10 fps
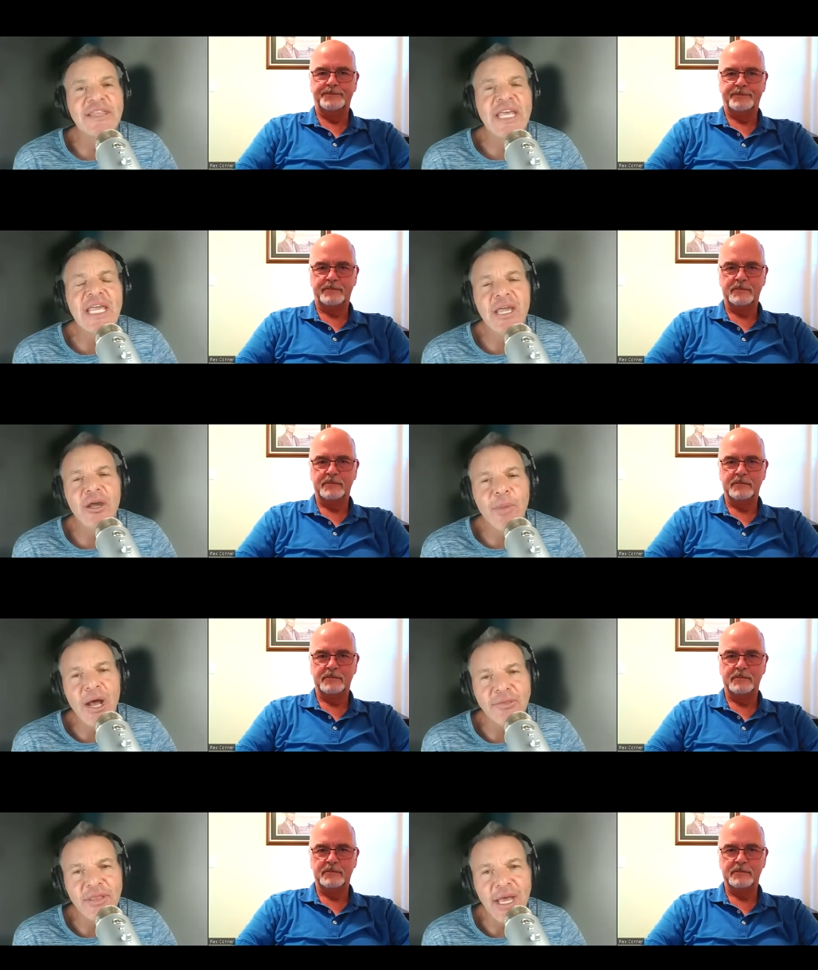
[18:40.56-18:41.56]
Speaker 1: thinking
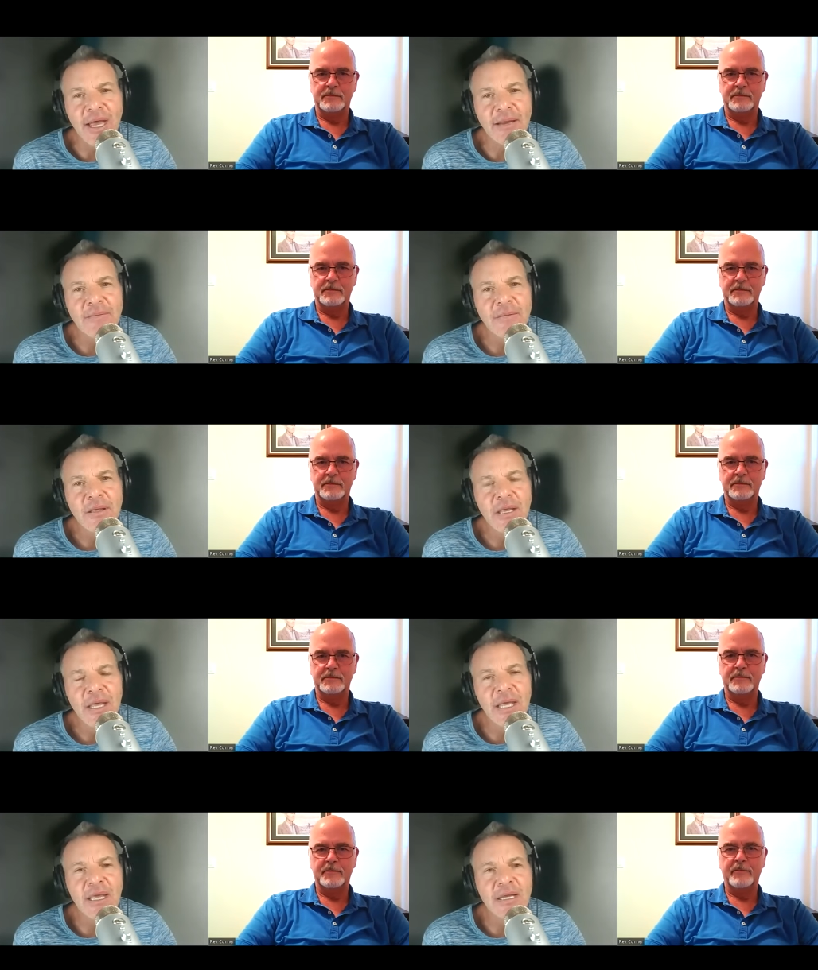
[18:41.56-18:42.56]
about that.
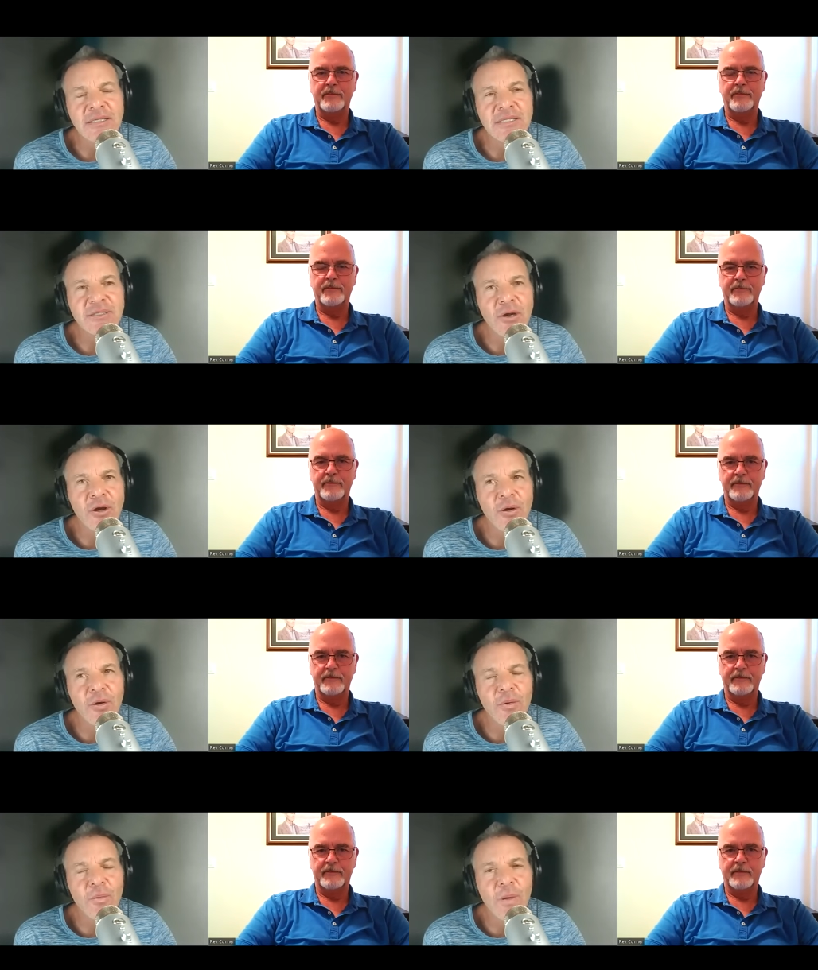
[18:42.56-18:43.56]
And
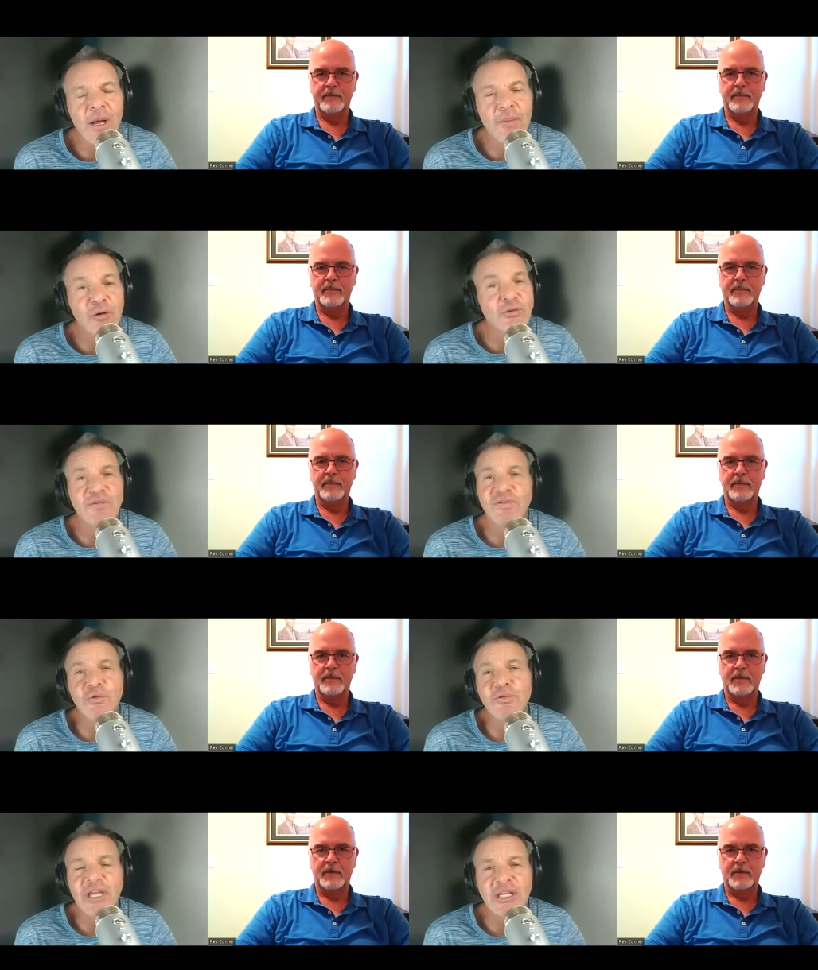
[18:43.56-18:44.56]
so there was a few
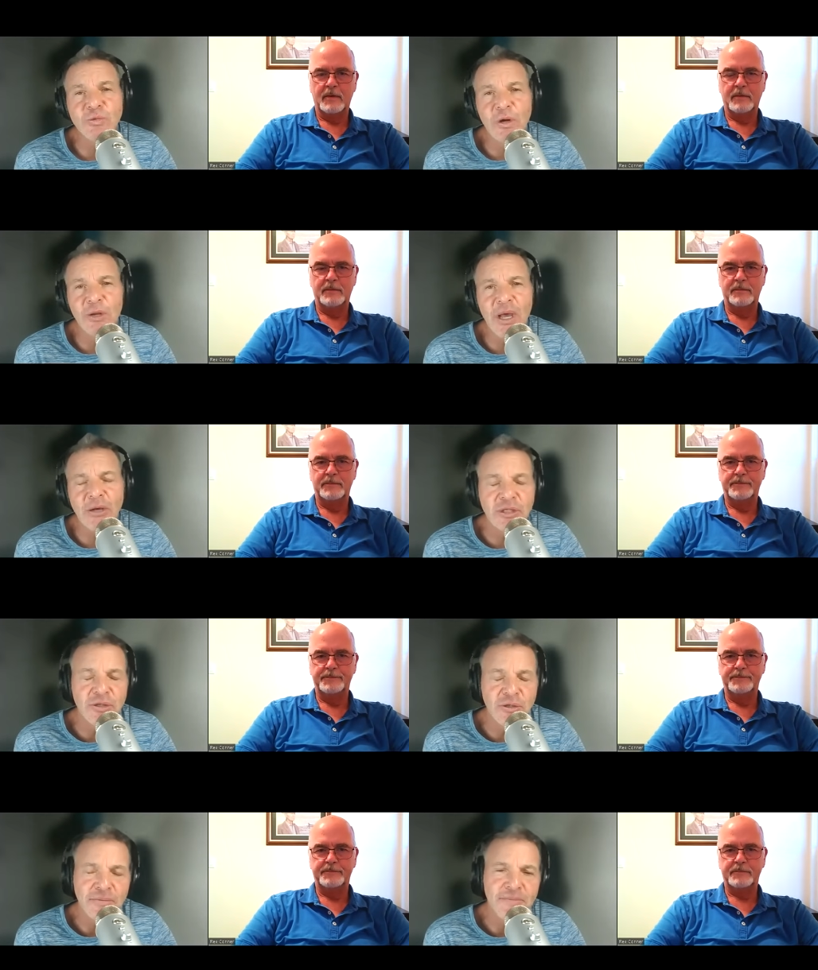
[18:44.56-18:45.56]
things. What about
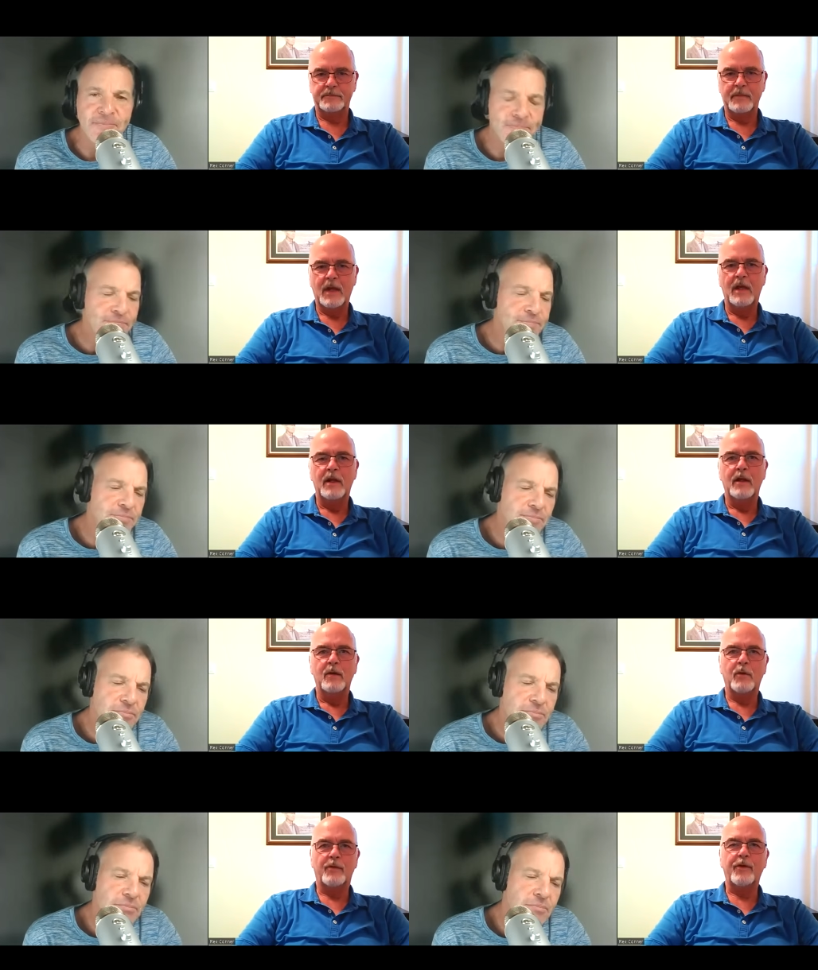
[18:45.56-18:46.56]
you?
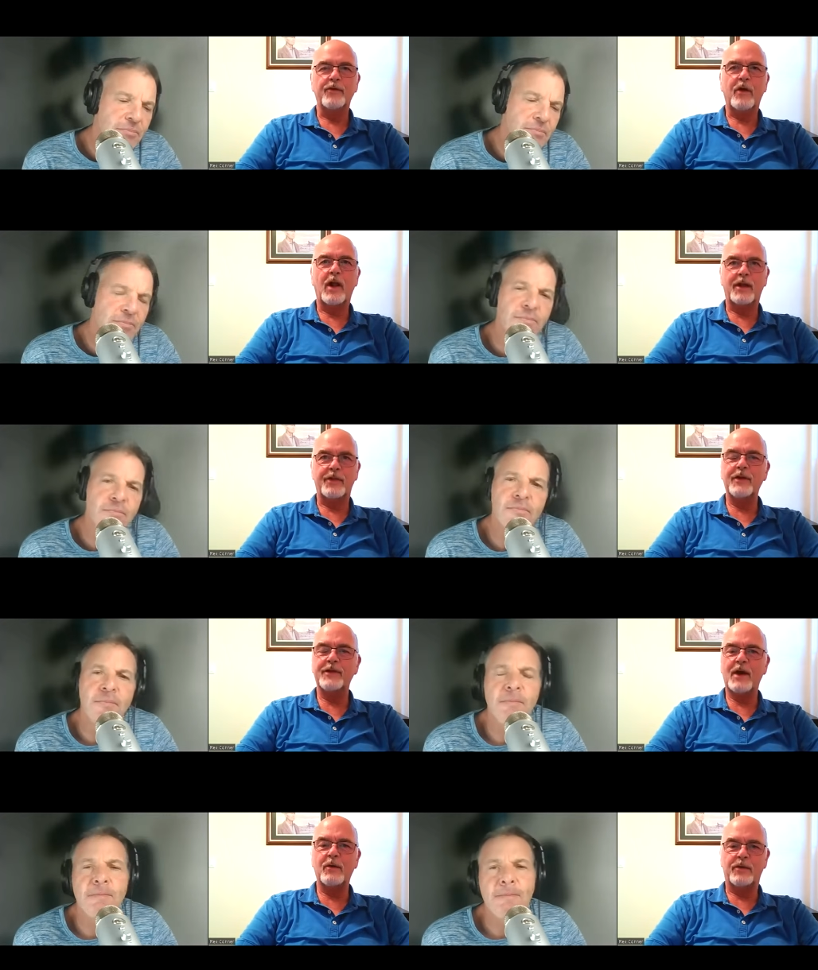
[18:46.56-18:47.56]
Speaker 2: Well, first of all, I
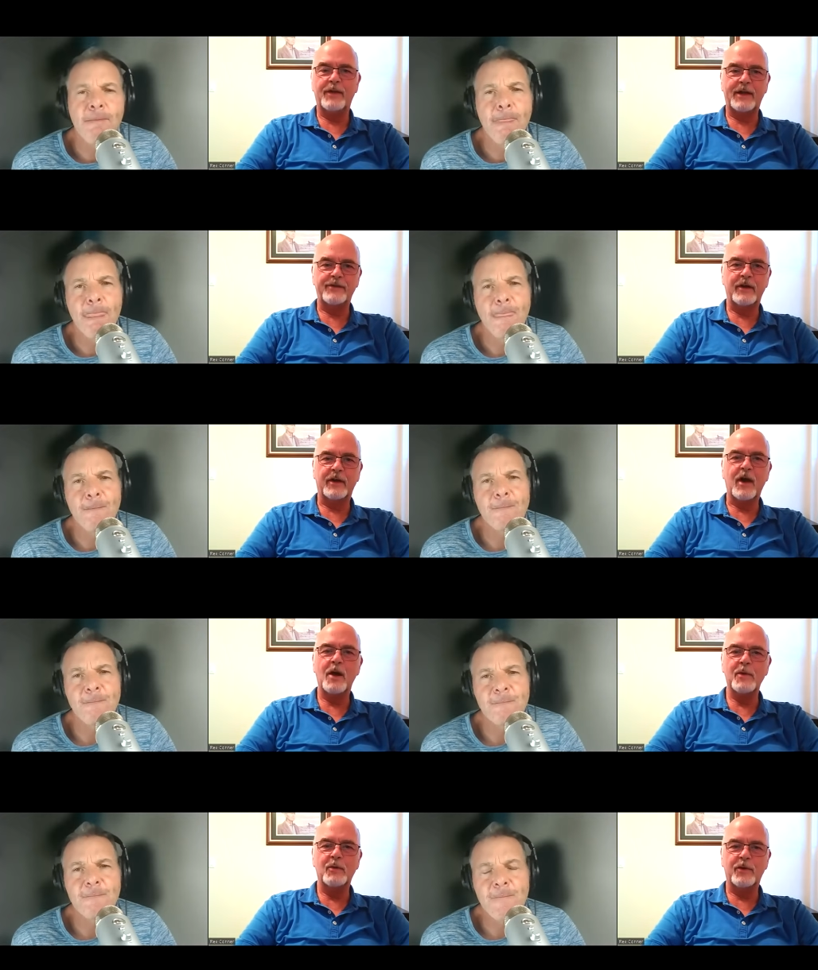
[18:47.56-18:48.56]
think that
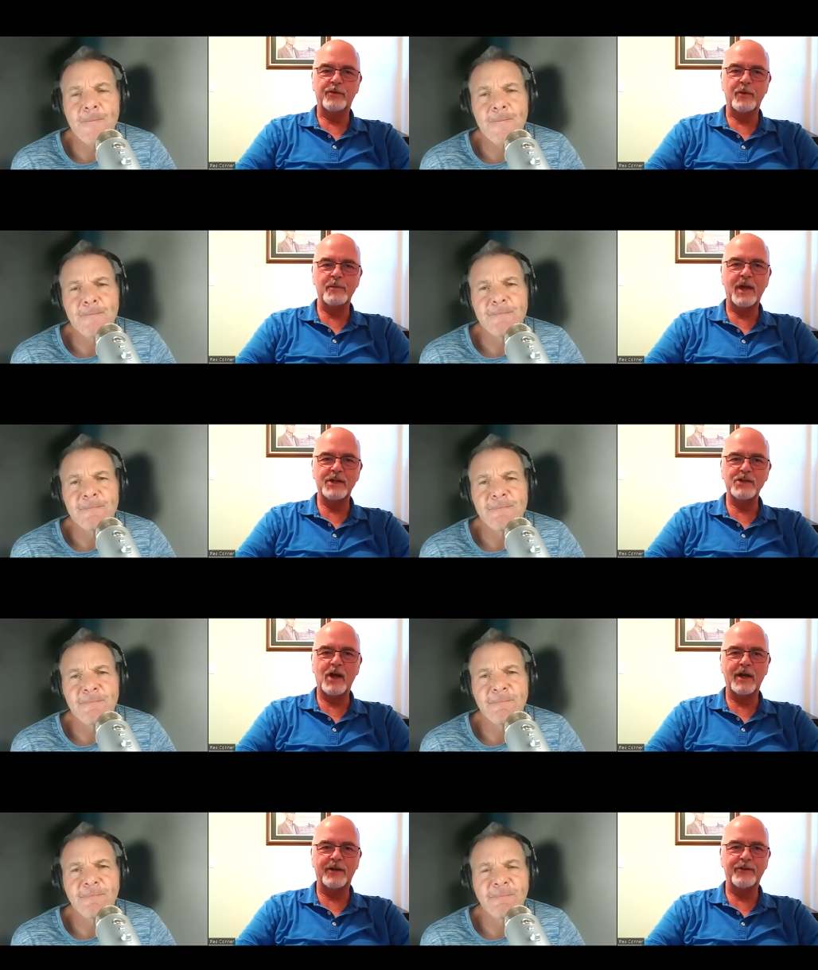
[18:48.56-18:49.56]
comment was from
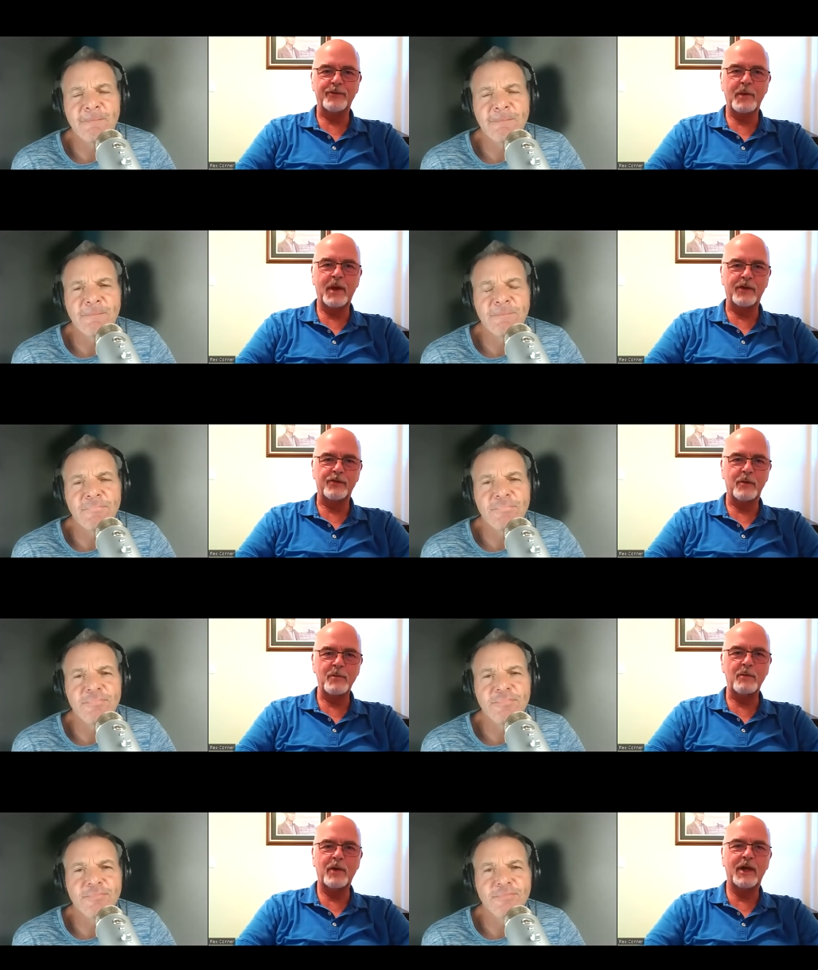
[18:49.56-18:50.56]
Hedgehog in Space.
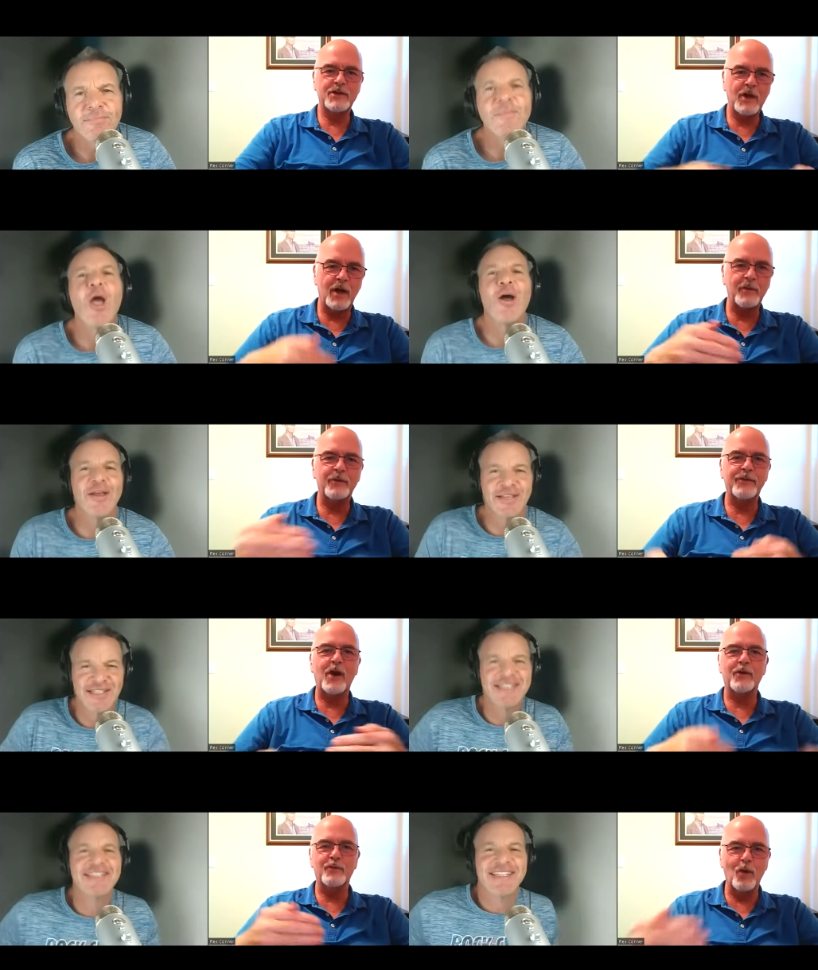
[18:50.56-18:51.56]
Remember, Hedgehog was
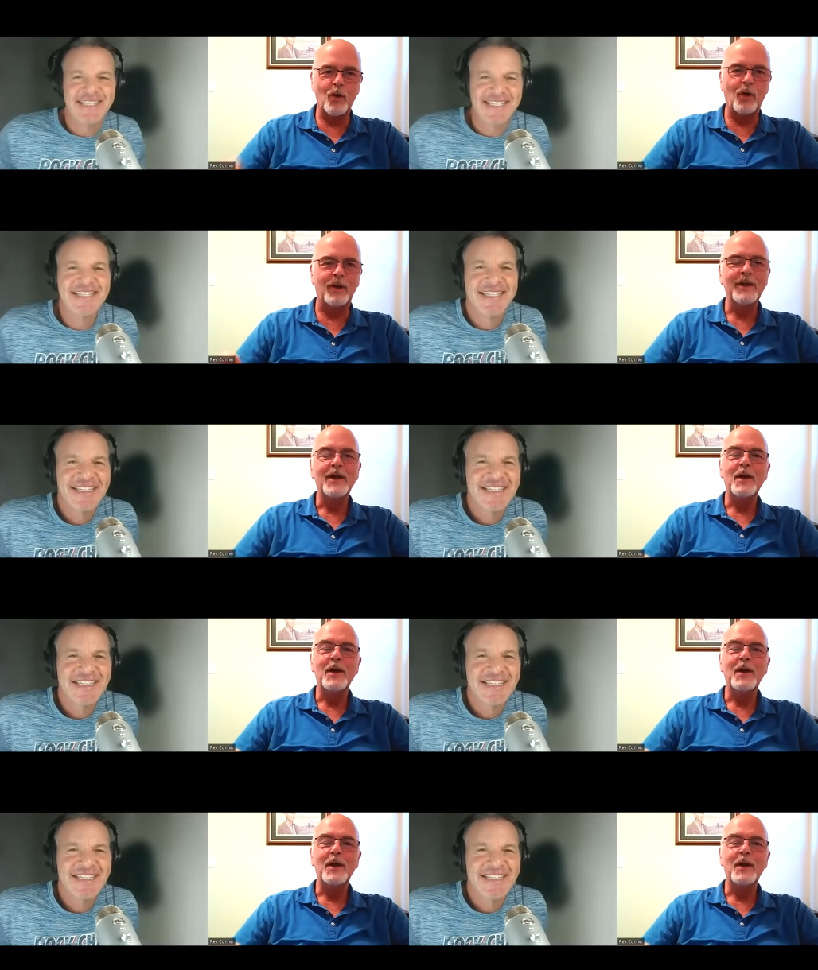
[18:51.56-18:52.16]
on a roll